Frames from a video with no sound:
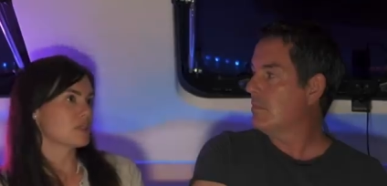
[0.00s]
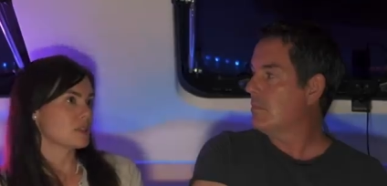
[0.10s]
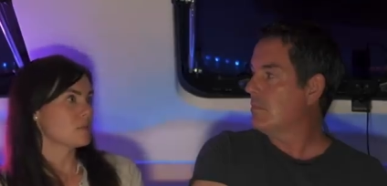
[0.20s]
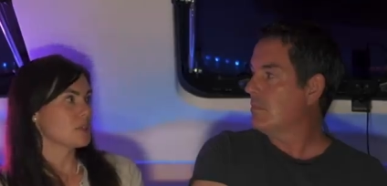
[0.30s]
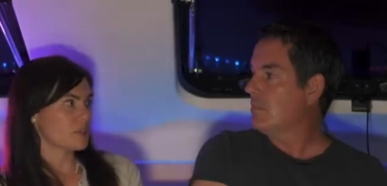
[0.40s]

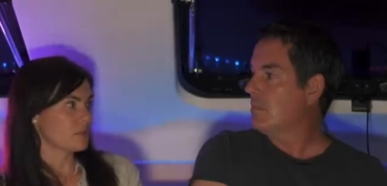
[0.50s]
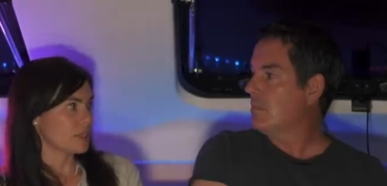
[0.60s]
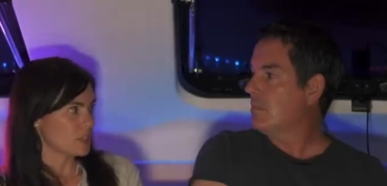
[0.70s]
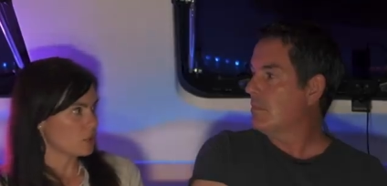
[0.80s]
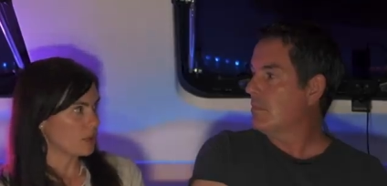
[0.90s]
Speaker 1: this boat
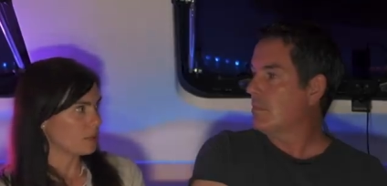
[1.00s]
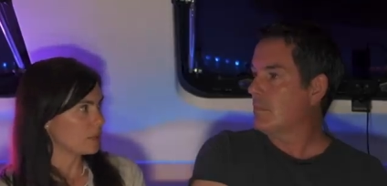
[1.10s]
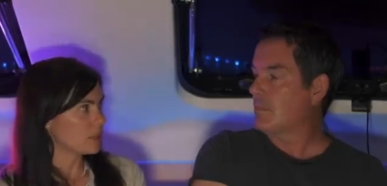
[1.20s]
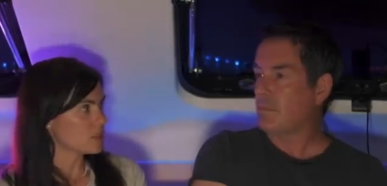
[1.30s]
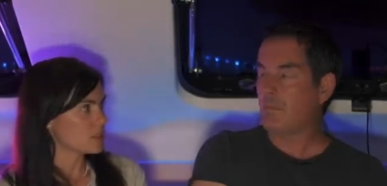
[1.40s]
differently to the way
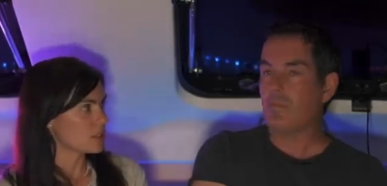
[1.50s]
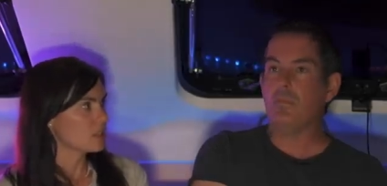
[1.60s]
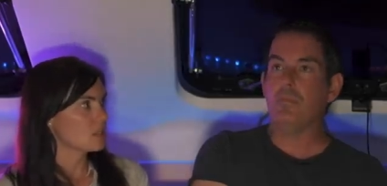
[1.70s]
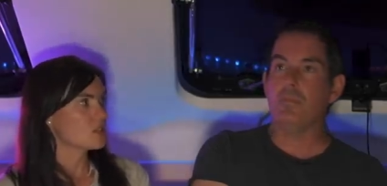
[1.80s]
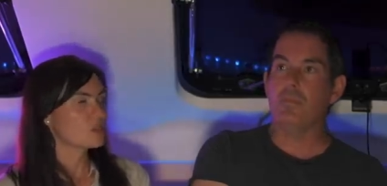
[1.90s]
we use
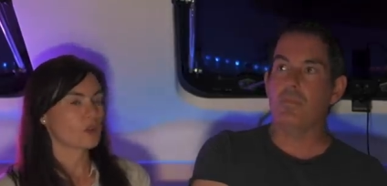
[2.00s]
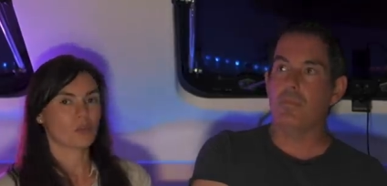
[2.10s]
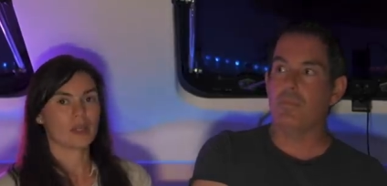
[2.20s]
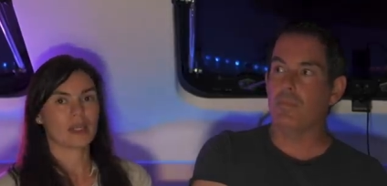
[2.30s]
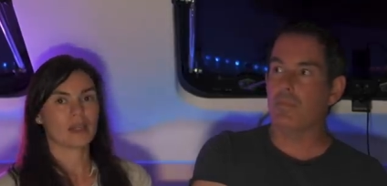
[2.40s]
it. So
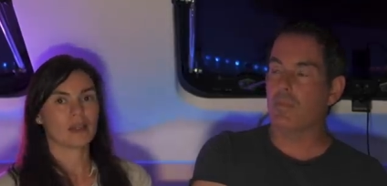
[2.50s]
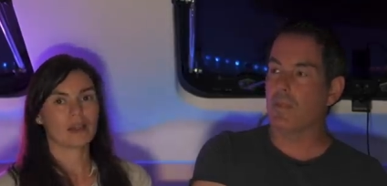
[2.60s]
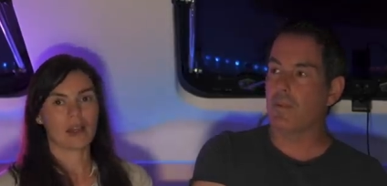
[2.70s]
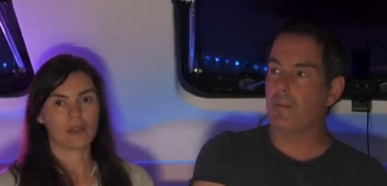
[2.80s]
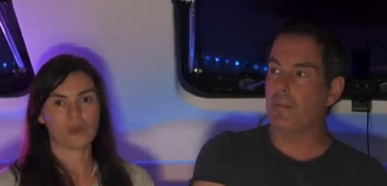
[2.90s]
we
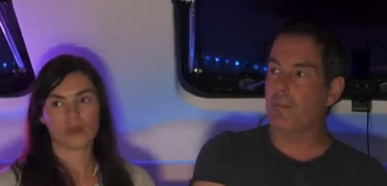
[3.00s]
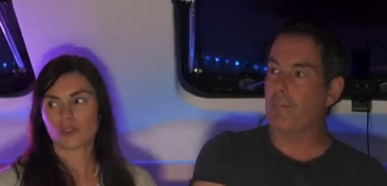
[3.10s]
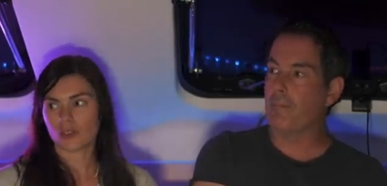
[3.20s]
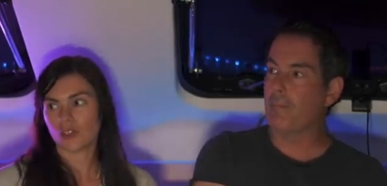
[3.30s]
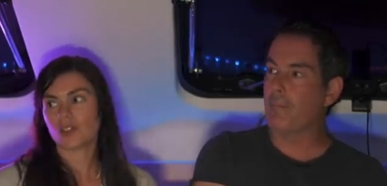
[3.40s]
kind of
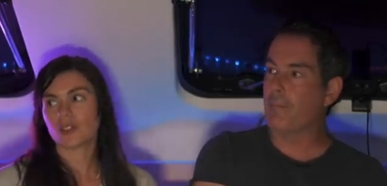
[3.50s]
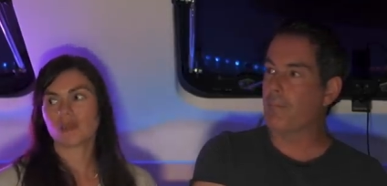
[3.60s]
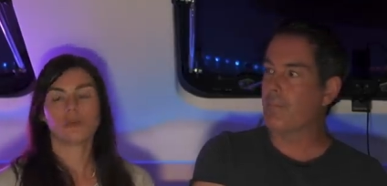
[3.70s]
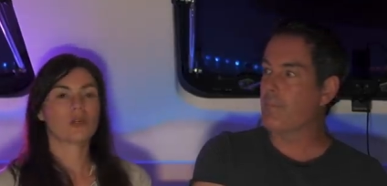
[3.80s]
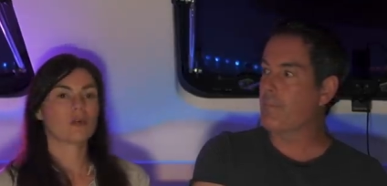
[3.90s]
watch the news in
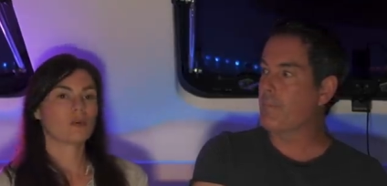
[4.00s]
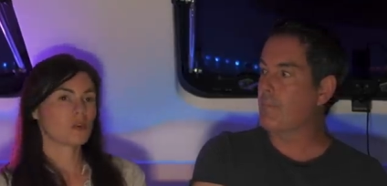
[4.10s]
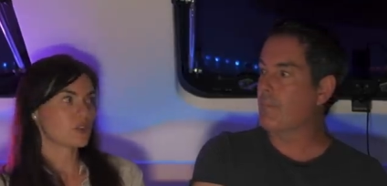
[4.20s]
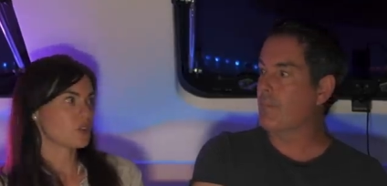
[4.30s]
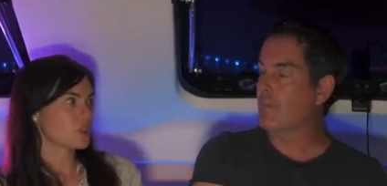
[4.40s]
the morning, we
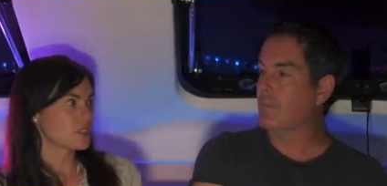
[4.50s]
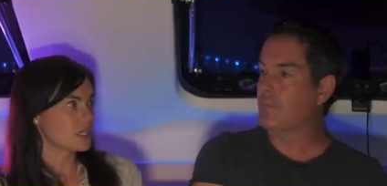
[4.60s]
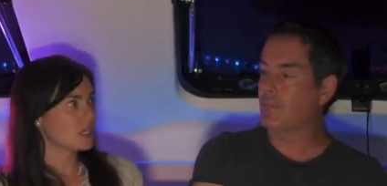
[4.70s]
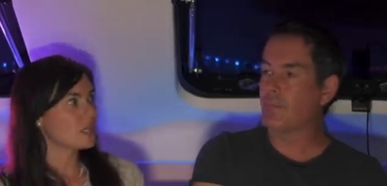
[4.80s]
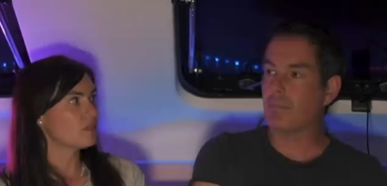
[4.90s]
watch the news in
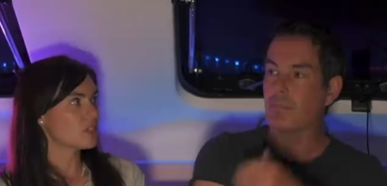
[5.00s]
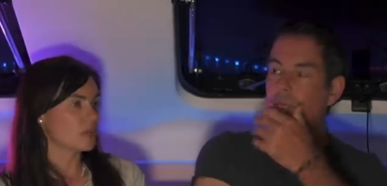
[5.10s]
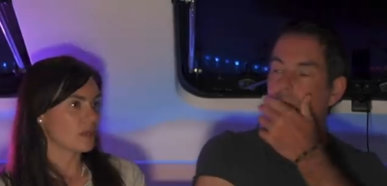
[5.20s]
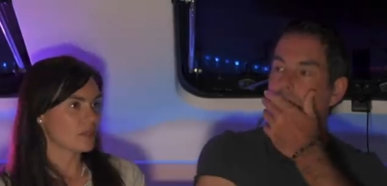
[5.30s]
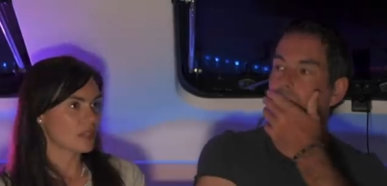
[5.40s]
the evenings,
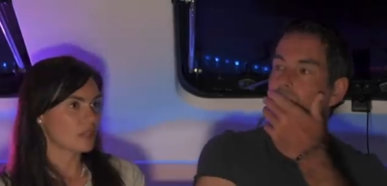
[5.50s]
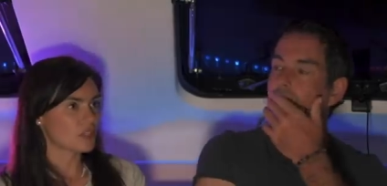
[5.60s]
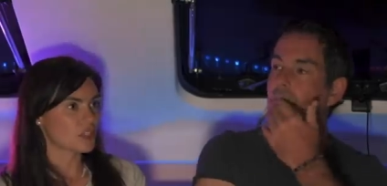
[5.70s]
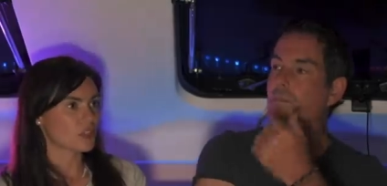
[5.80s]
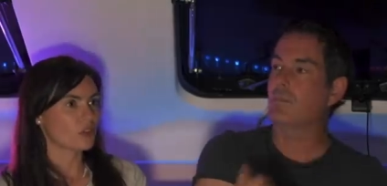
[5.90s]
we have the
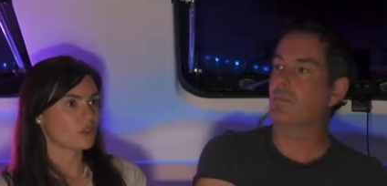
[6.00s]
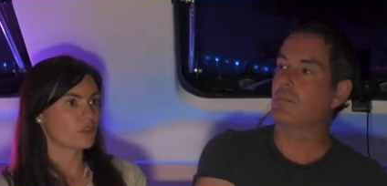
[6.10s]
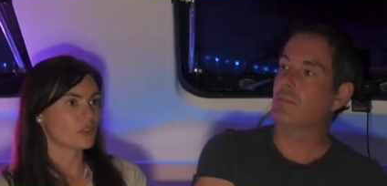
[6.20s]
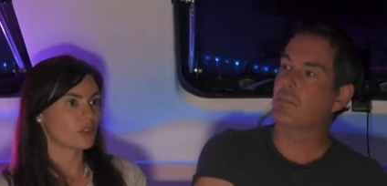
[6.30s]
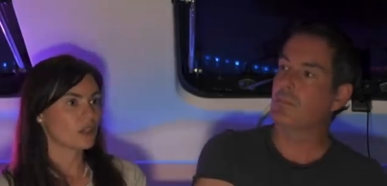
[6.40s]
television on
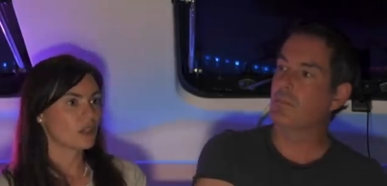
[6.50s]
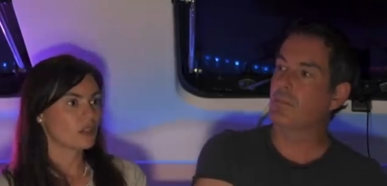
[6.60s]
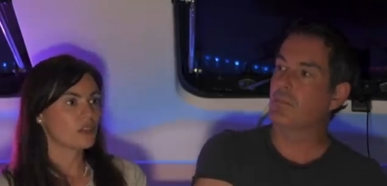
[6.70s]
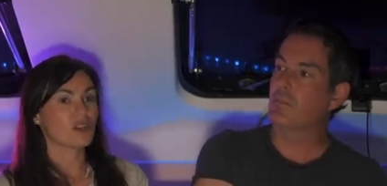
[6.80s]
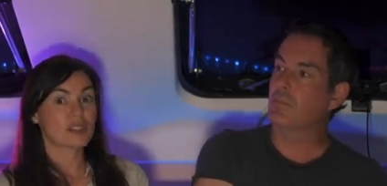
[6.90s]
for,
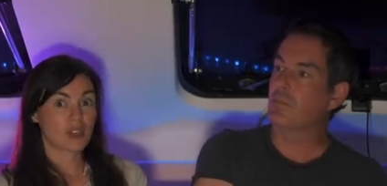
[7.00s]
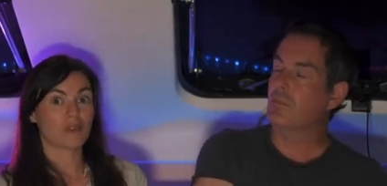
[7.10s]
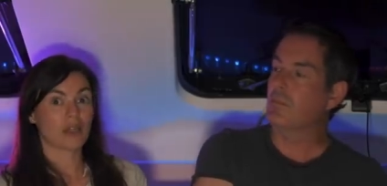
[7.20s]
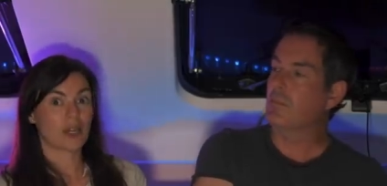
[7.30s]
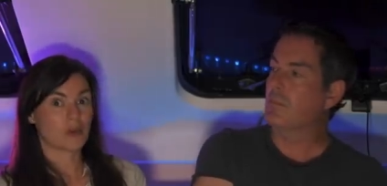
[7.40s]
you know,
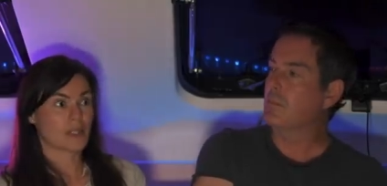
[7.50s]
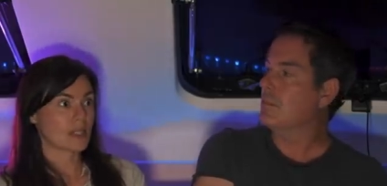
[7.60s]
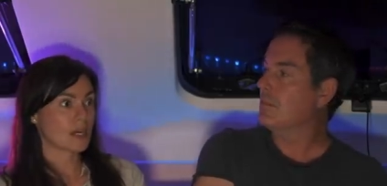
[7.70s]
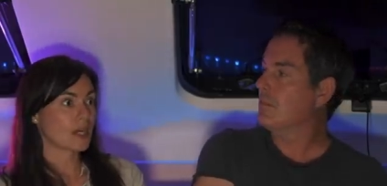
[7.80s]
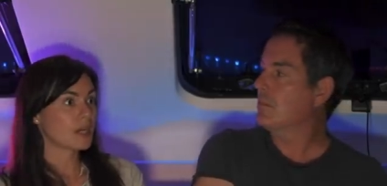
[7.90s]
several hours a
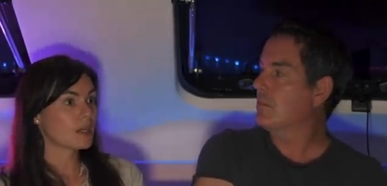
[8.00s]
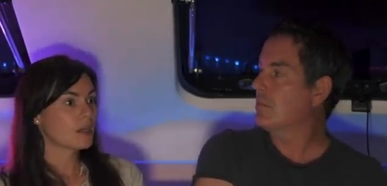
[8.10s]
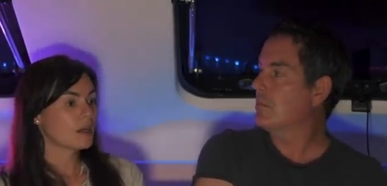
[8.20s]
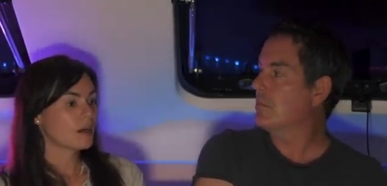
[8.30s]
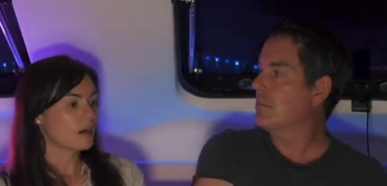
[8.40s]
day,
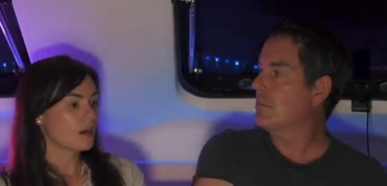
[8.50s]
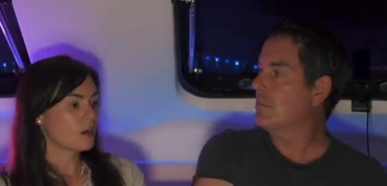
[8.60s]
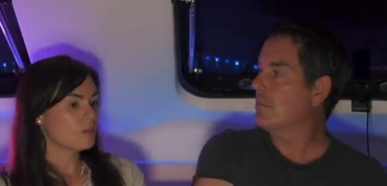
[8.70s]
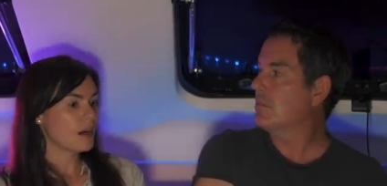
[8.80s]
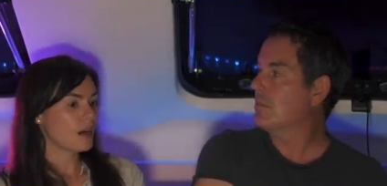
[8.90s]

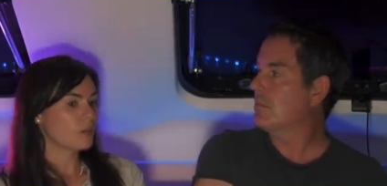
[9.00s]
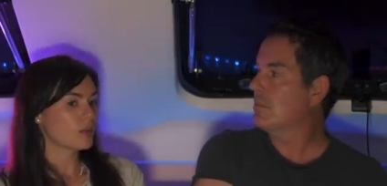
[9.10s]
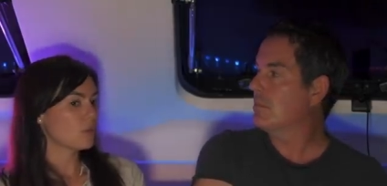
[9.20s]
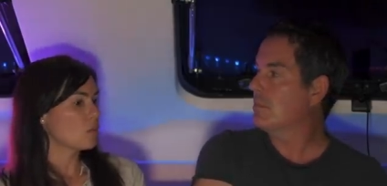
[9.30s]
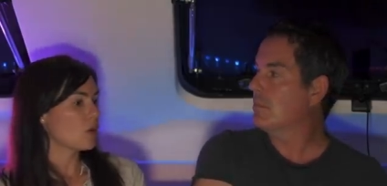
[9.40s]
um, and
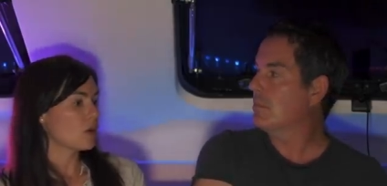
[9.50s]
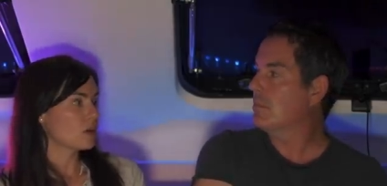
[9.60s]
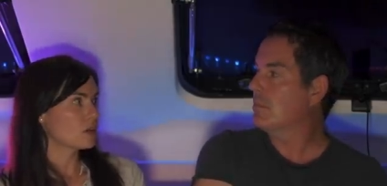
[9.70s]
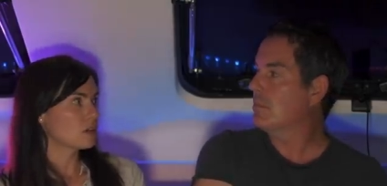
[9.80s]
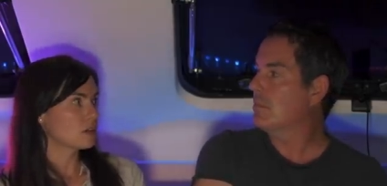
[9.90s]
we
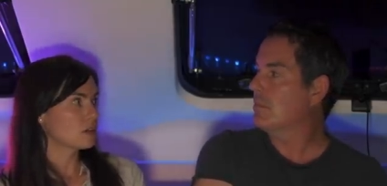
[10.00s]
work